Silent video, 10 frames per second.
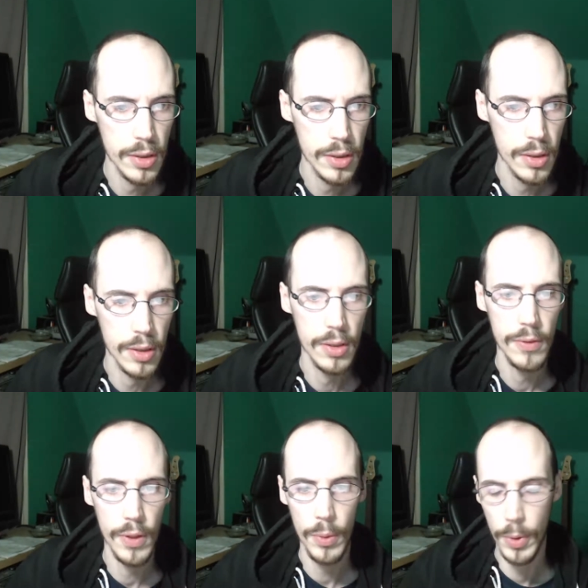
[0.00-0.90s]
Huh,
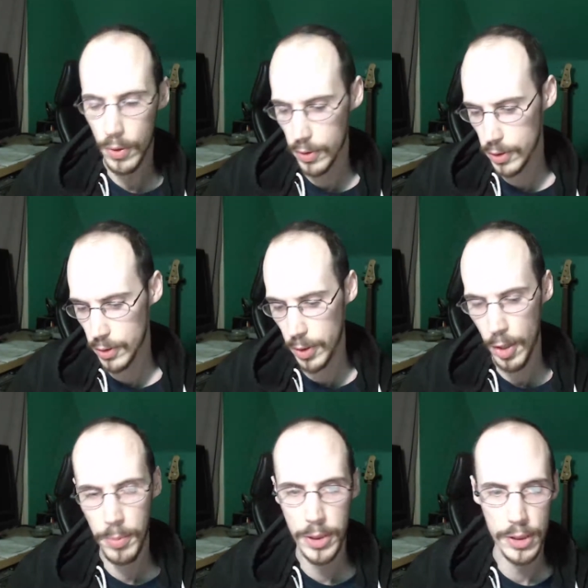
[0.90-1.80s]
very well. So
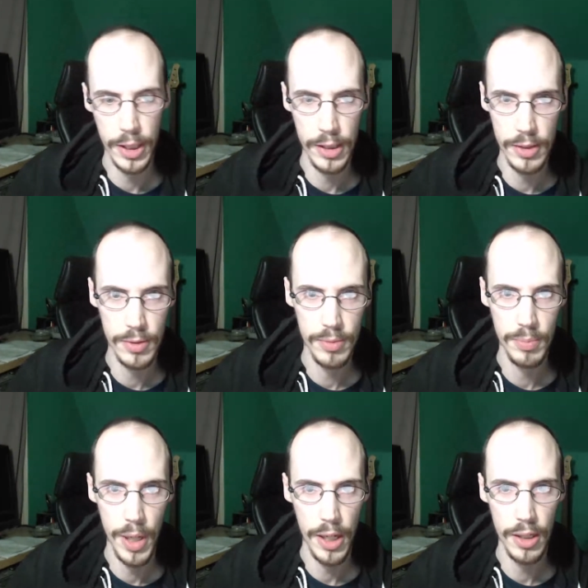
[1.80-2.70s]
Kirby is like
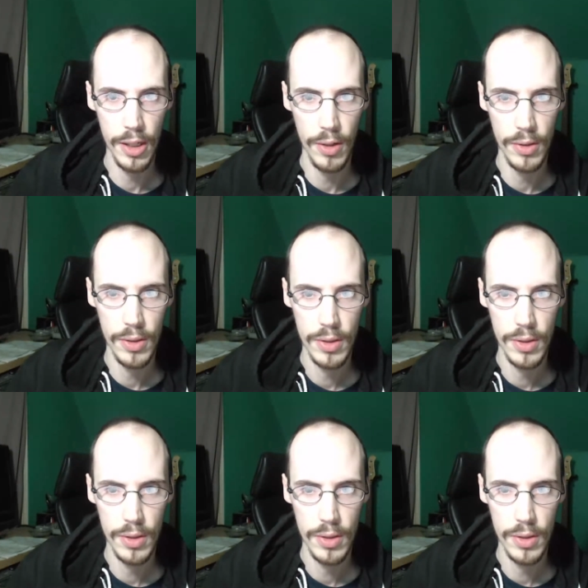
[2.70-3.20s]
backing down.